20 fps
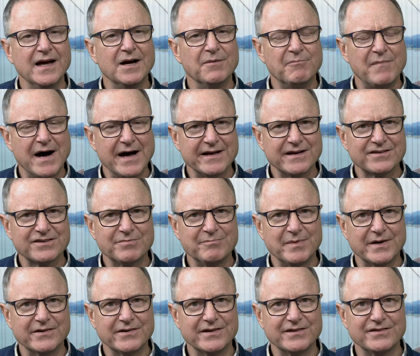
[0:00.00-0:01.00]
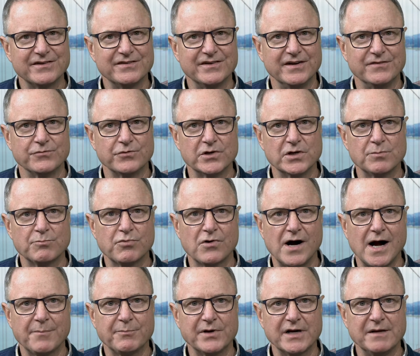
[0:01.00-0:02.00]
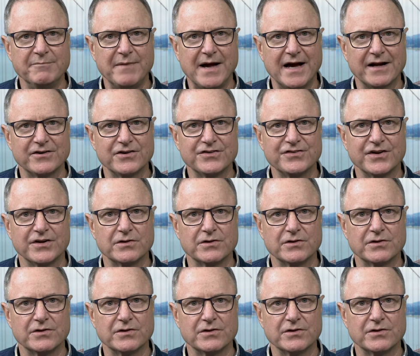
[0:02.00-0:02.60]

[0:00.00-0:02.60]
My experiences in real property matters,